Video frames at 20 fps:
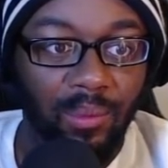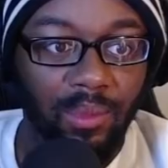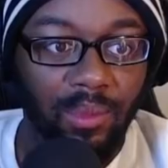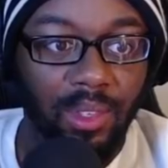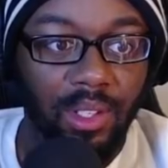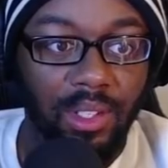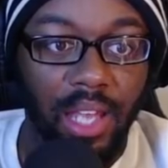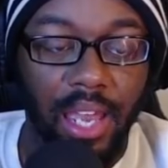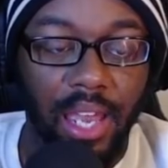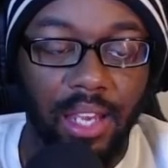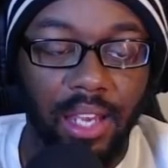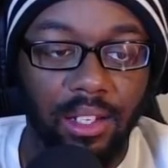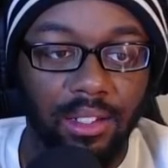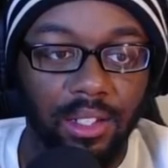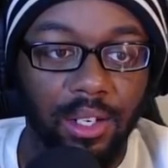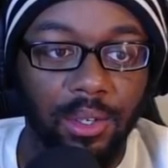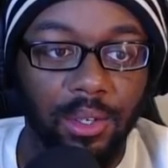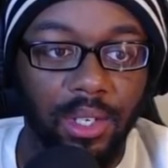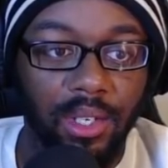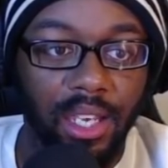Like
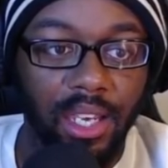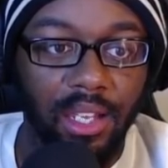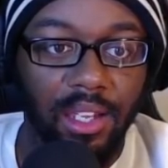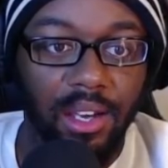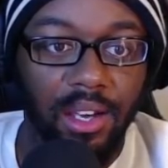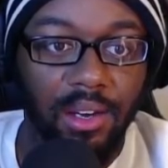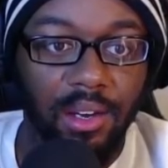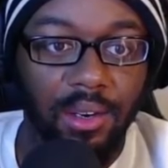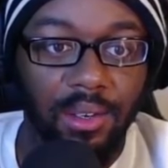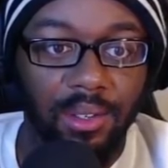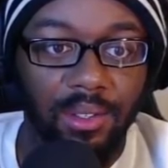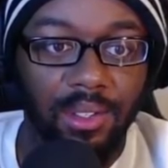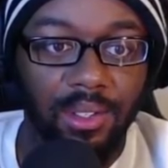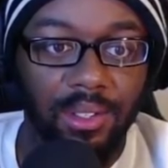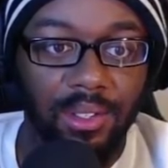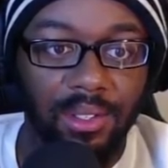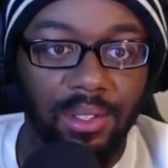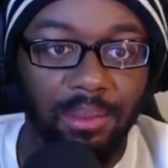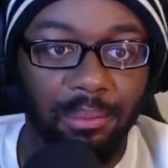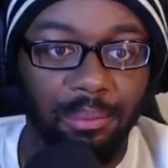low key though,
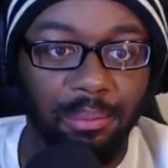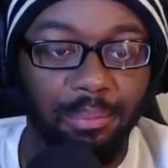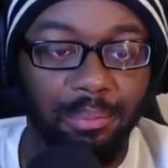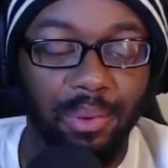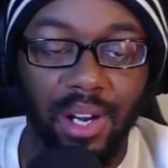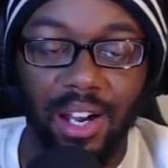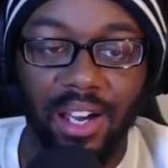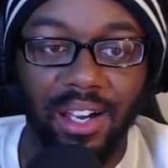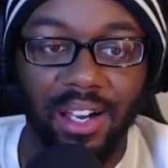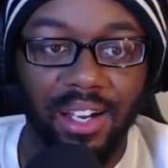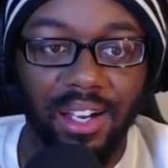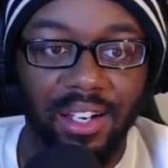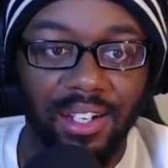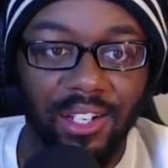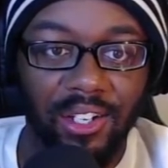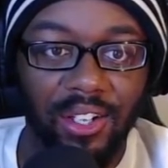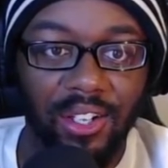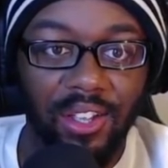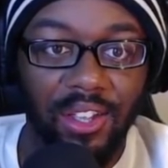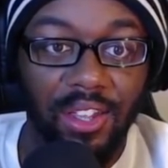bruh.
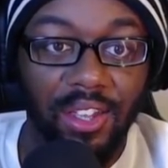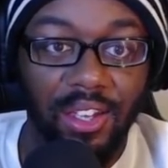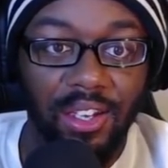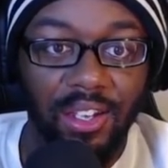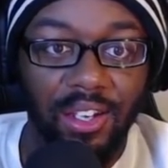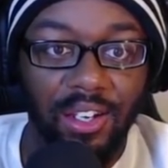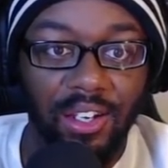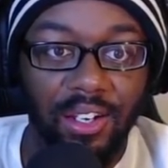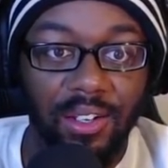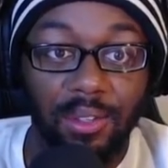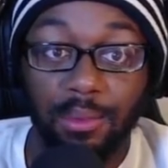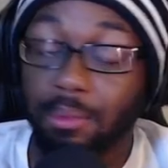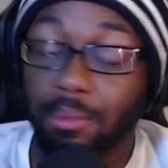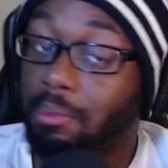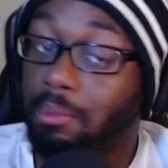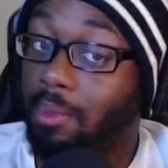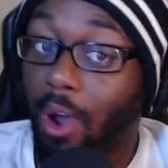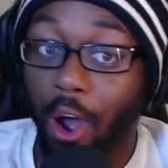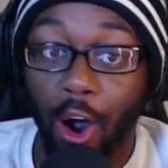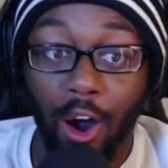
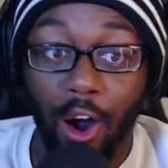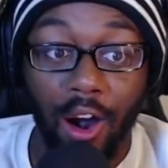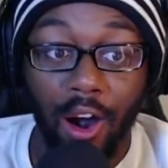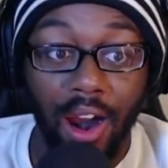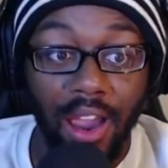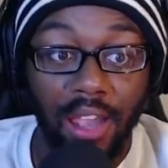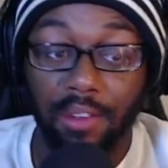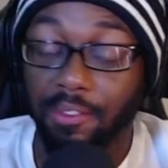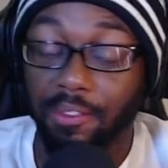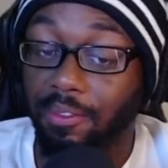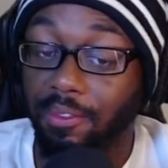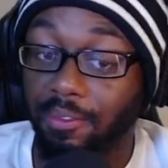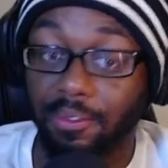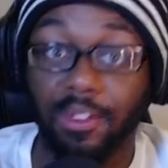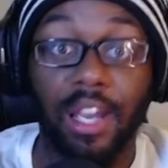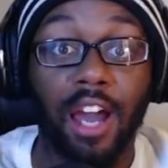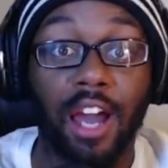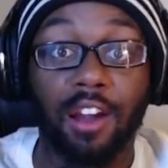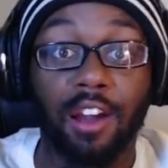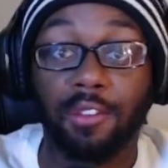All right.
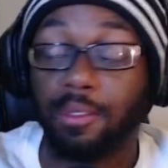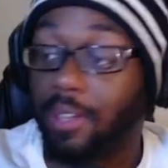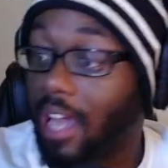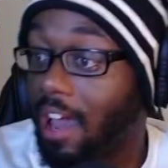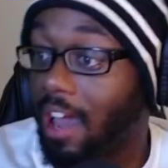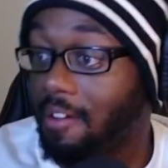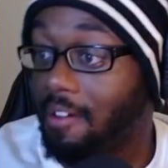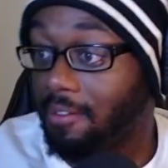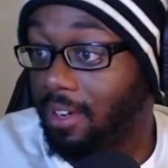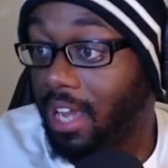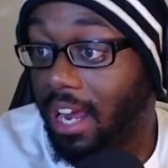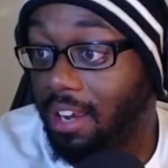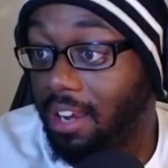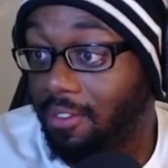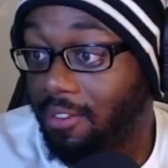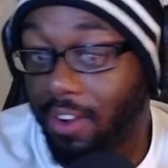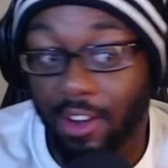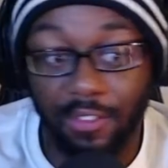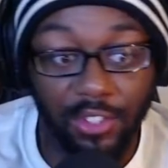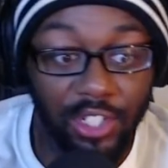Got
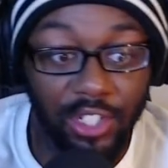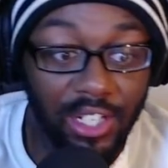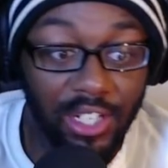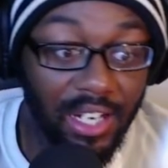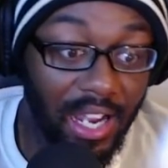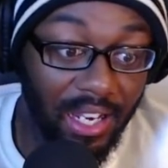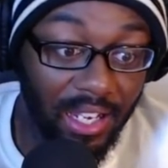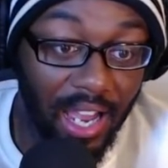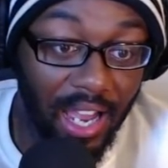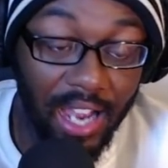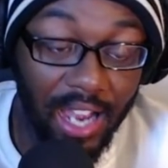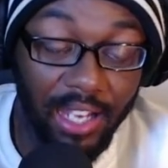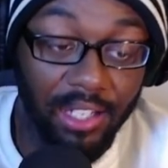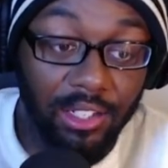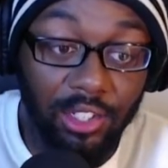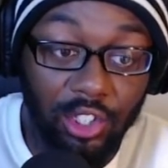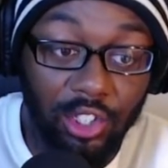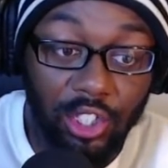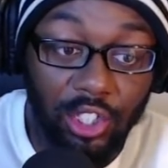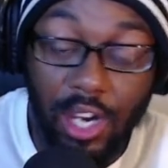Evolved Vegeta. I
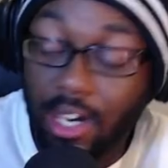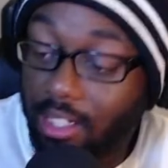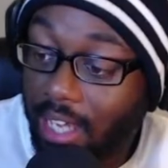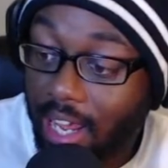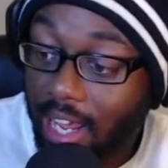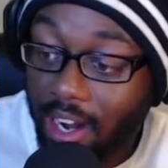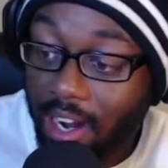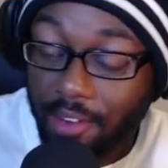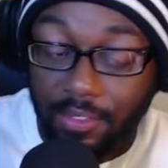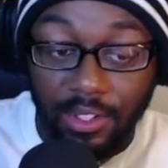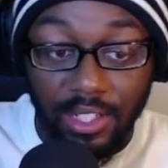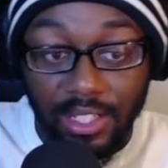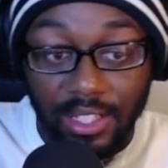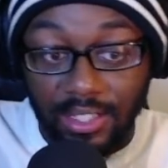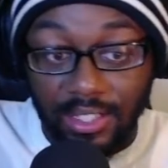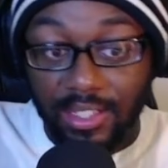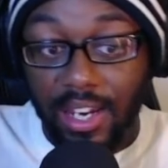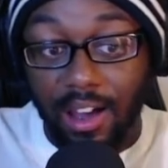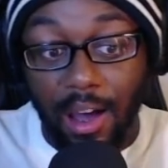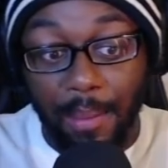can chalk that off the
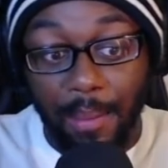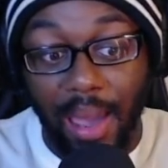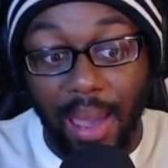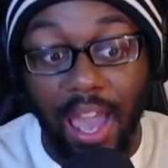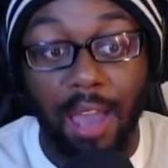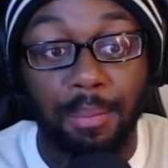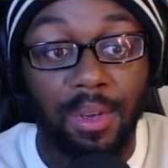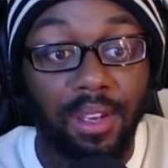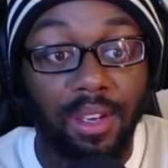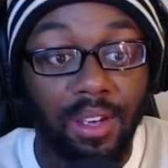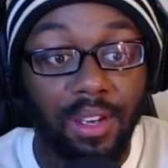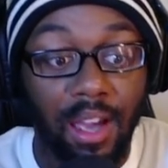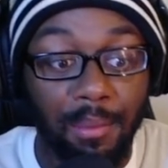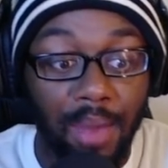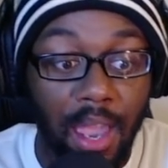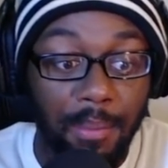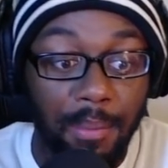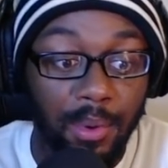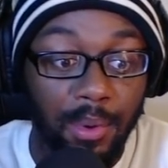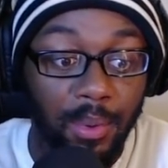list now. I'm happy
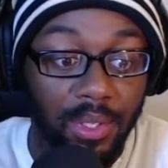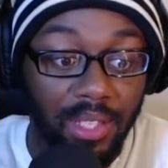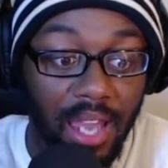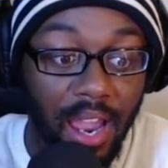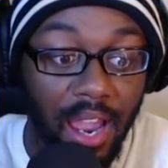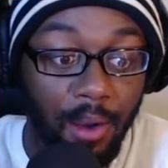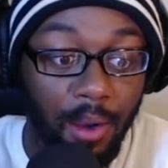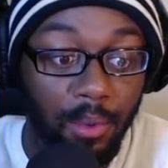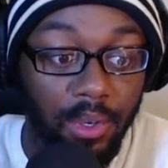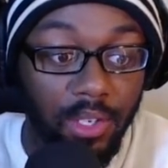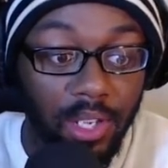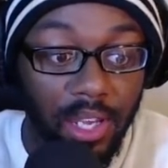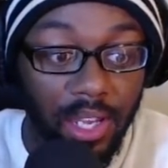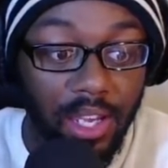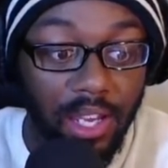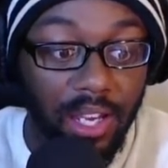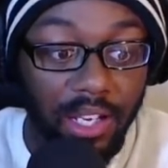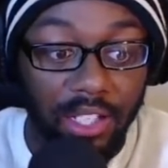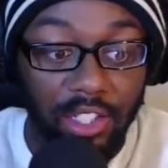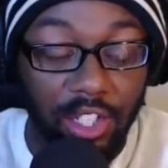with that one.
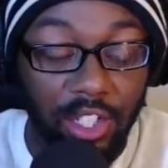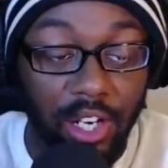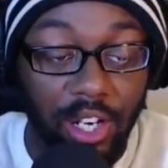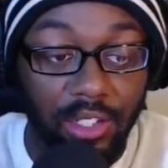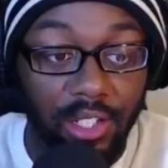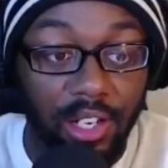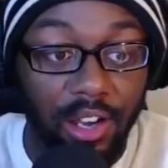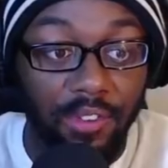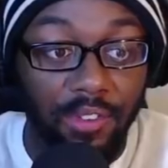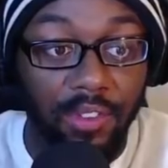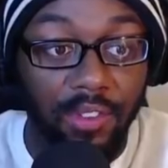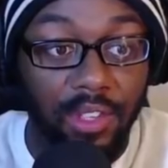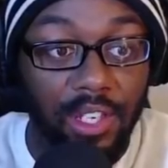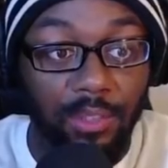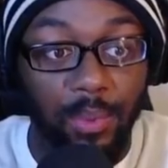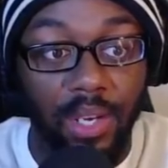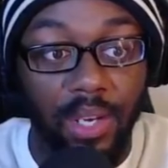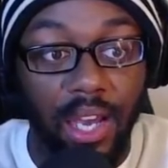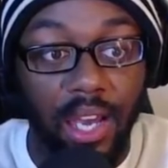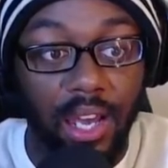I can chalk that off the
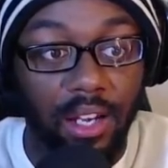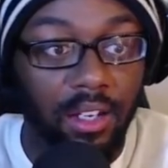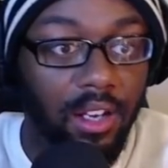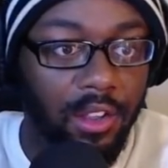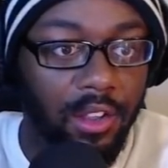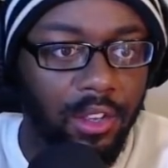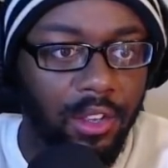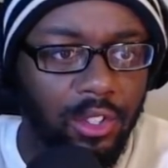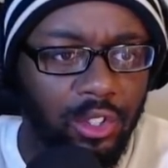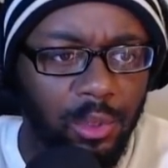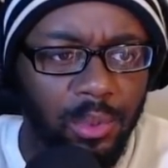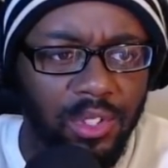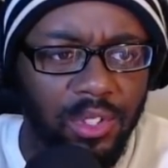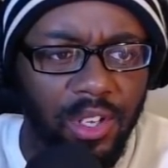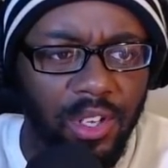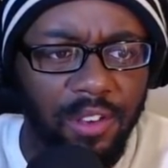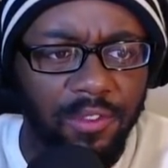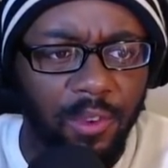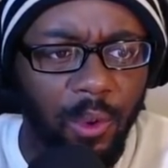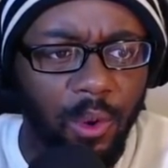list. We got another Super
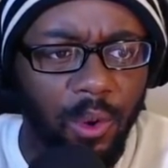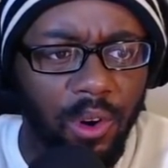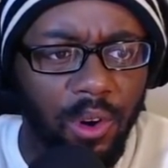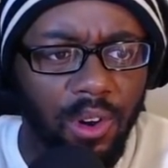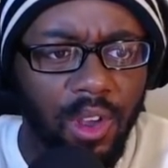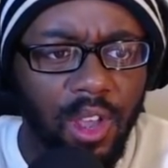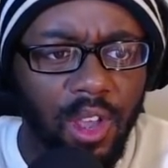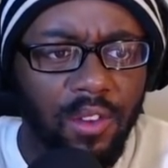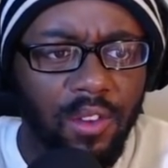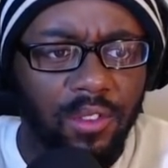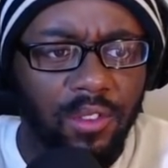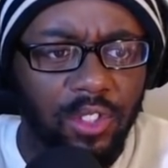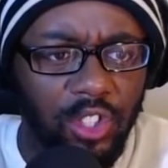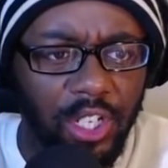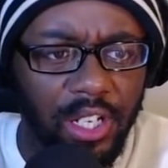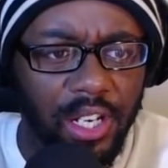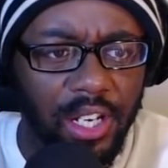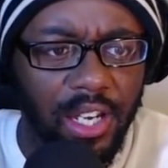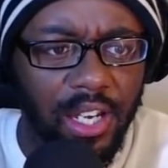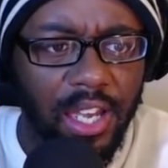Saiyan 4
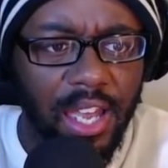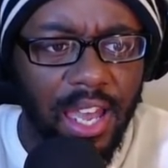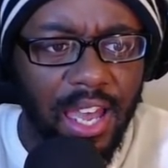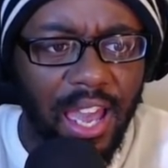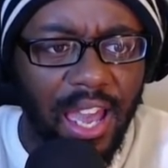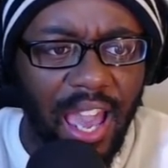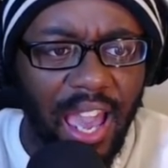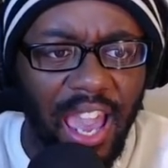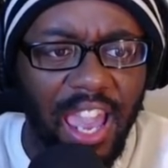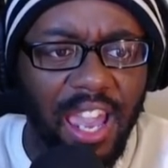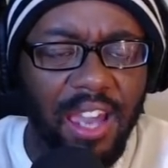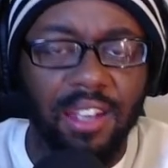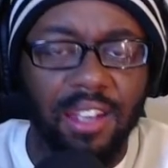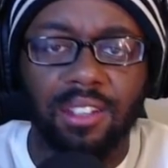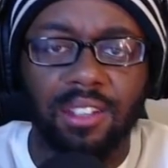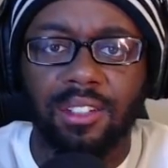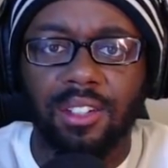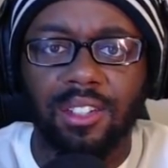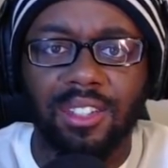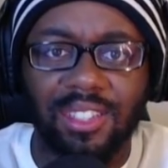Vegeta
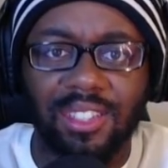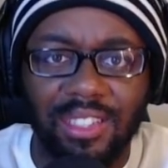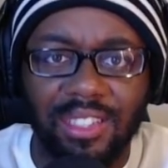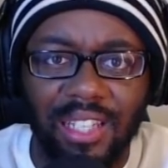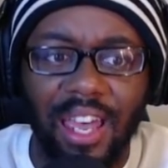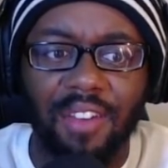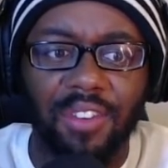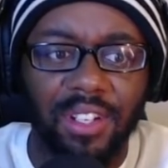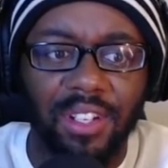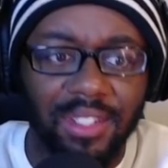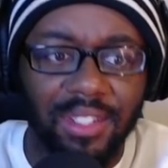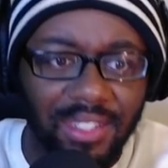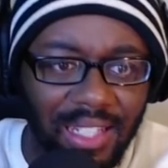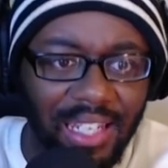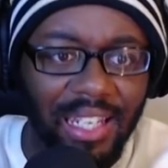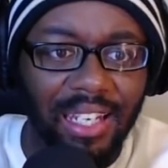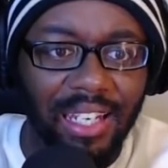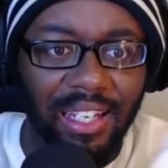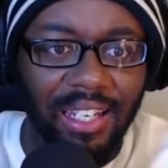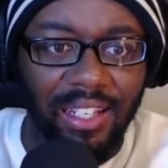and
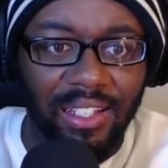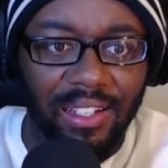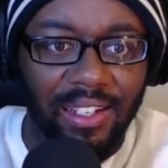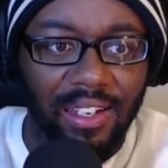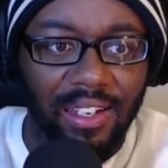17.